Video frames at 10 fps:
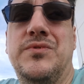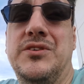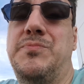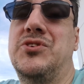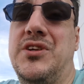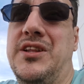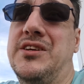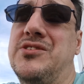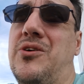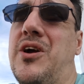especially in
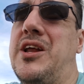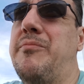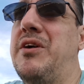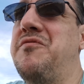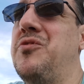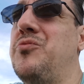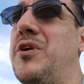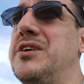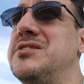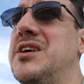this arcadey bit. Food
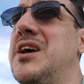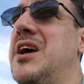wise,